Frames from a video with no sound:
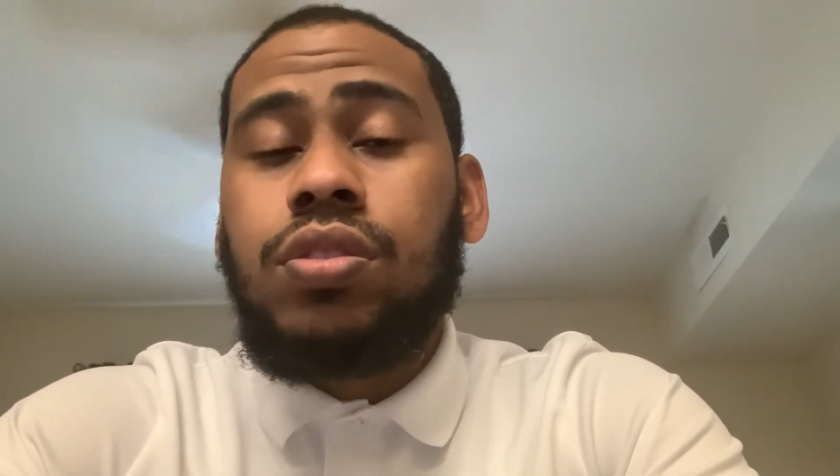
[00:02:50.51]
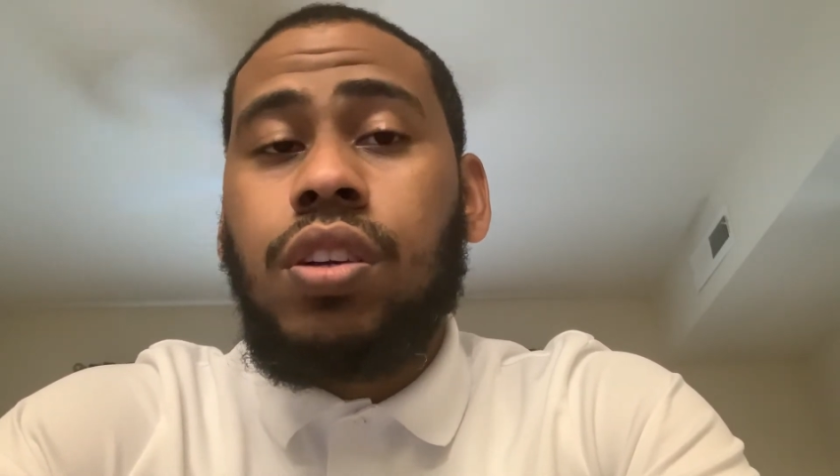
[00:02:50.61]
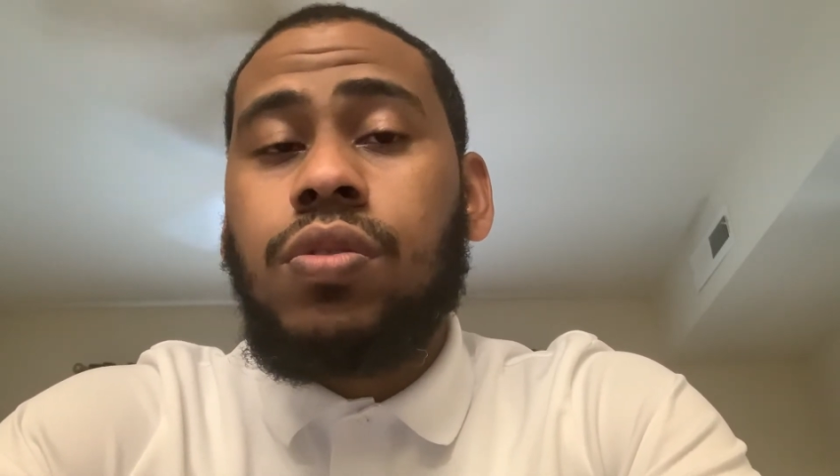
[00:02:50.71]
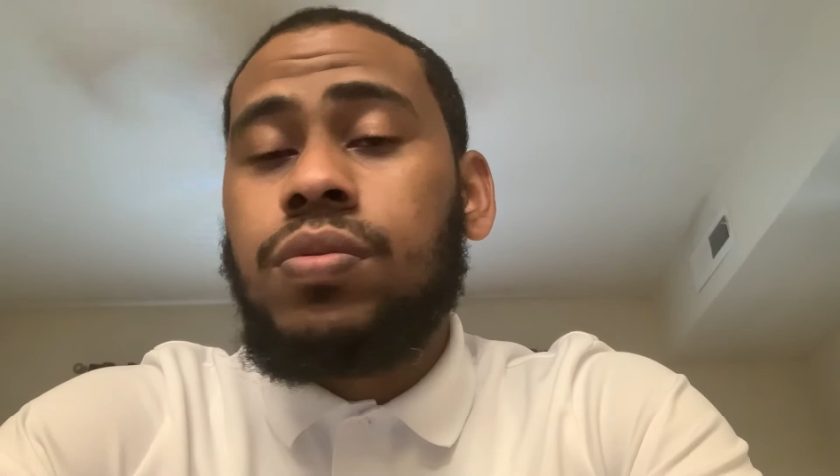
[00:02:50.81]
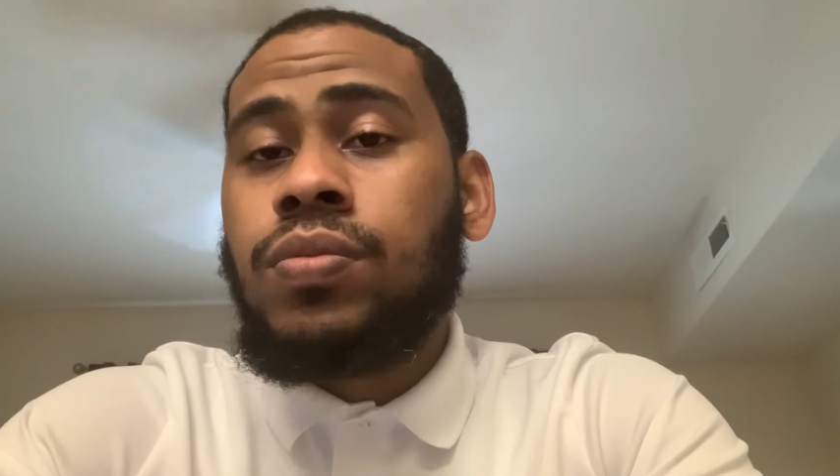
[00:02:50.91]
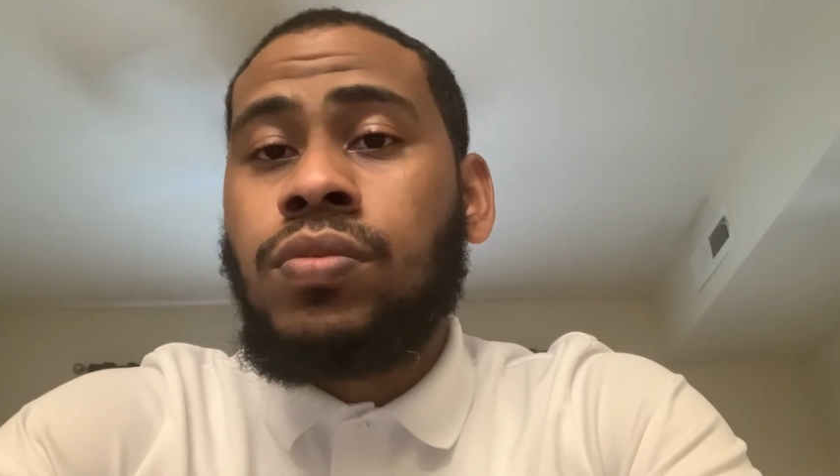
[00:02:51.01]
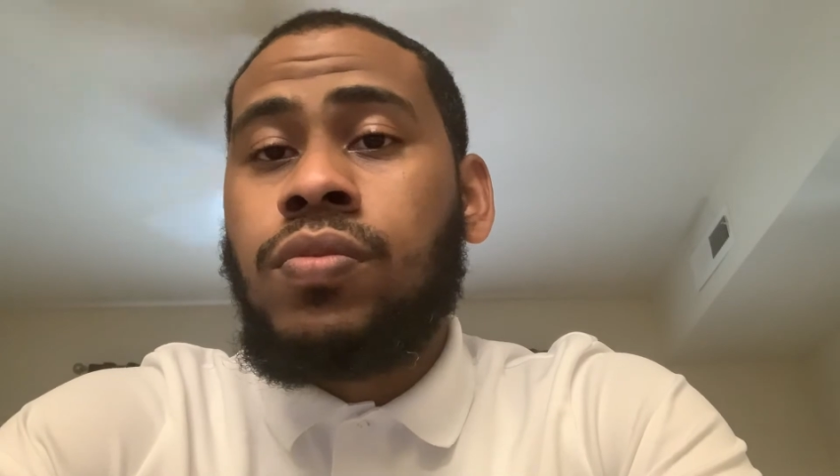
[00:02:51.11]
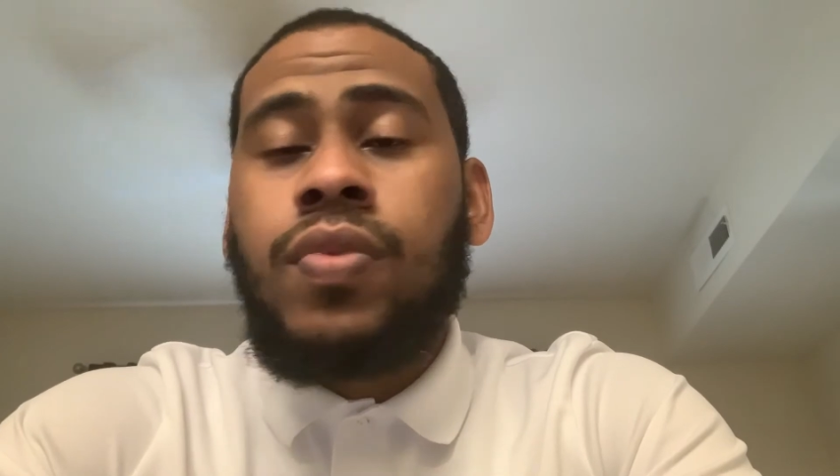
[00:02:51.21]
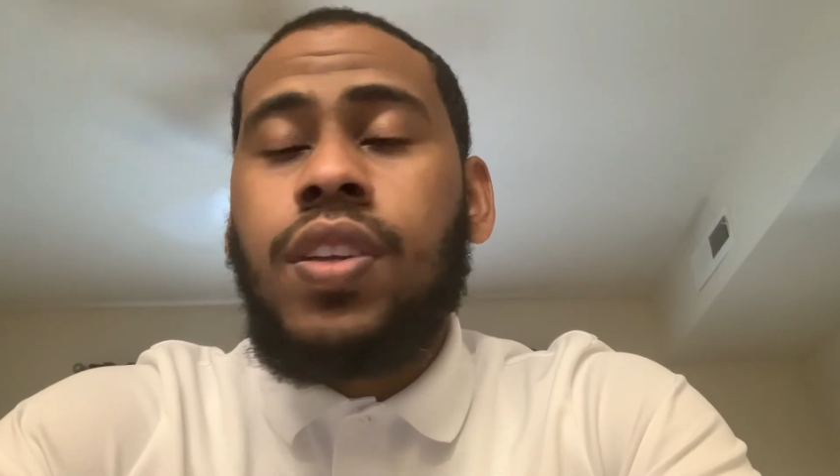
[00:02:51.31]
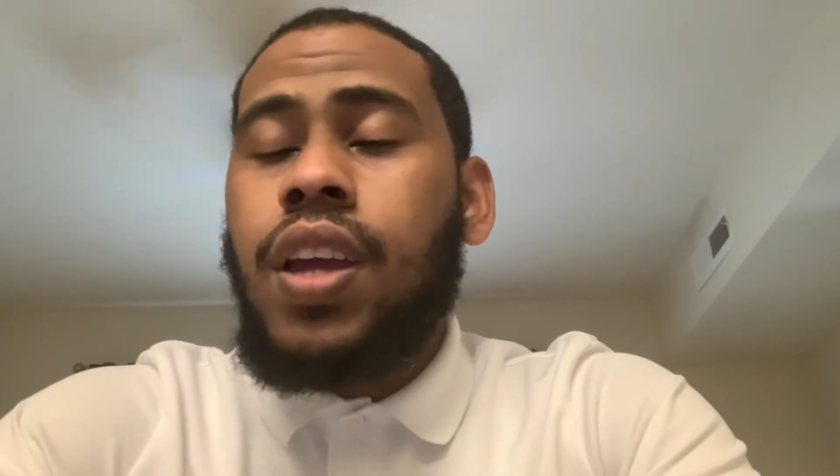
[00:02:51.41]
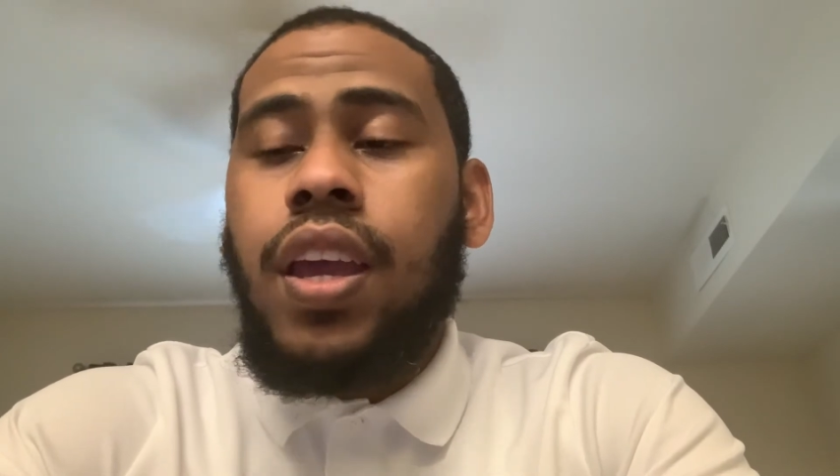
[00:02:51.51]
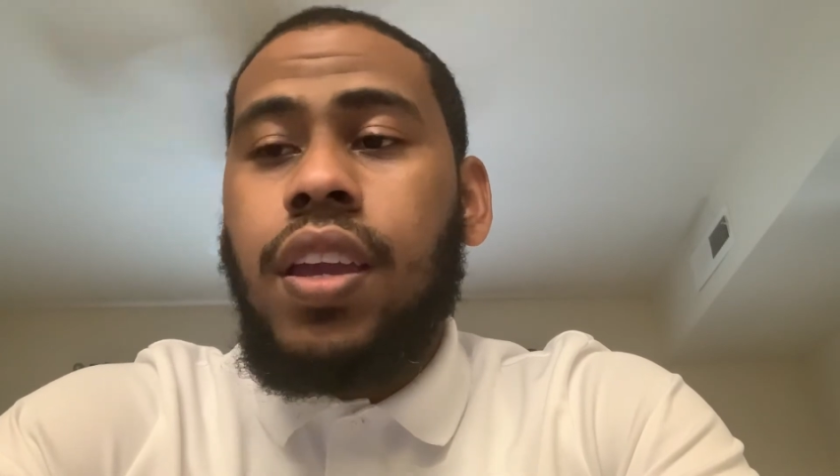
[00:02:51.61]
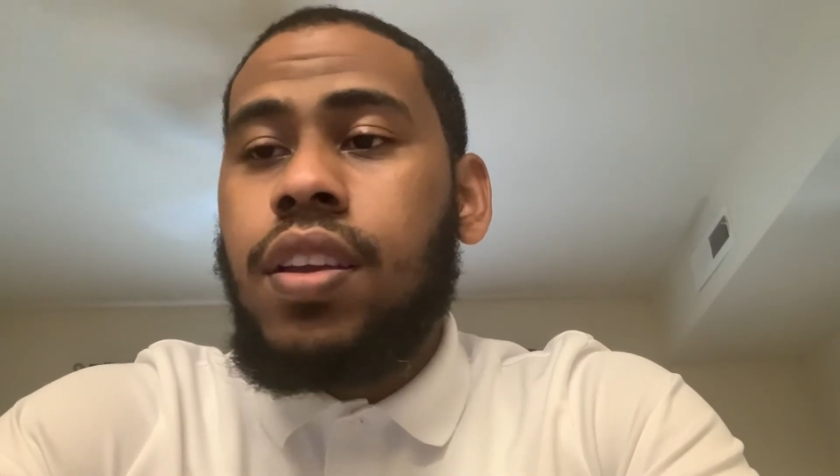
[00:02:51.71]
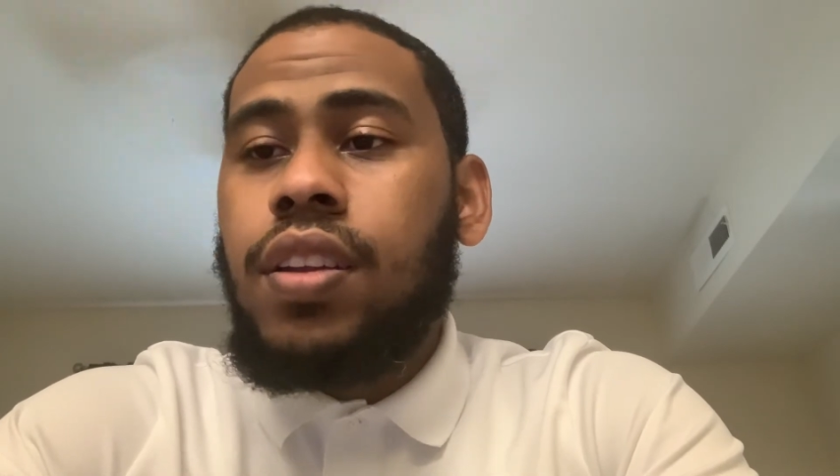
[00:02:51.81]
So, hey,